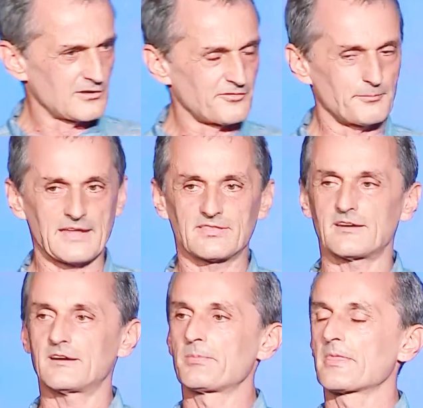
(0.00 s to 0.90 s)
of
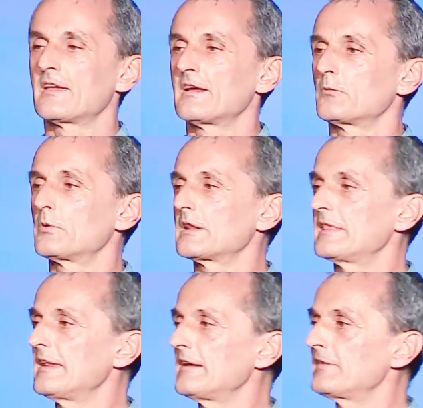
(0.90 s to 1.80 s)
matter, we're
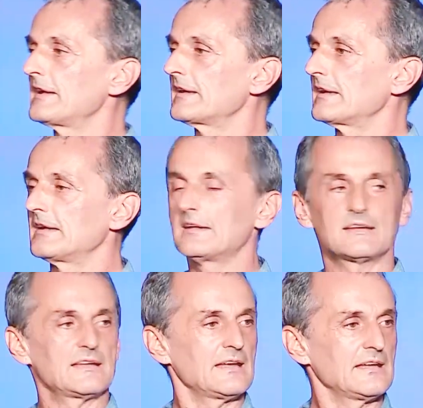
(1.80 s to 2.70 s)
living in
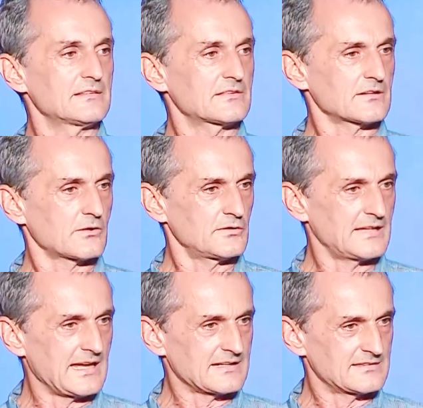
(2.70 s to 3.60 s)
an
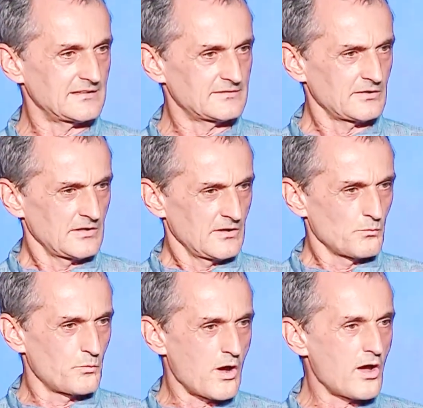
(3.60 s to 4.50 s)
interconnected
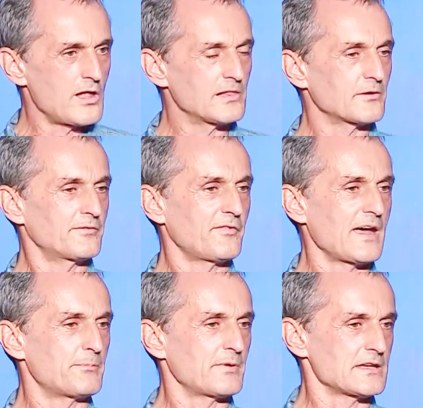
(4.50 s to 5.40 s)
world of
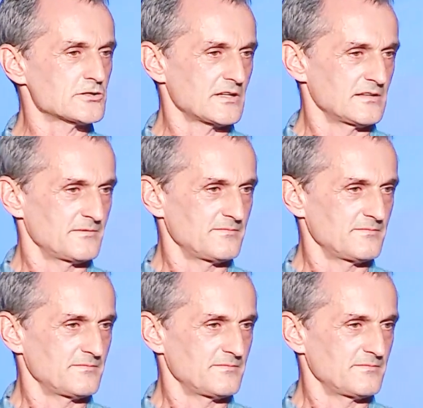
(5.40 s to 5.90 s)
vibration.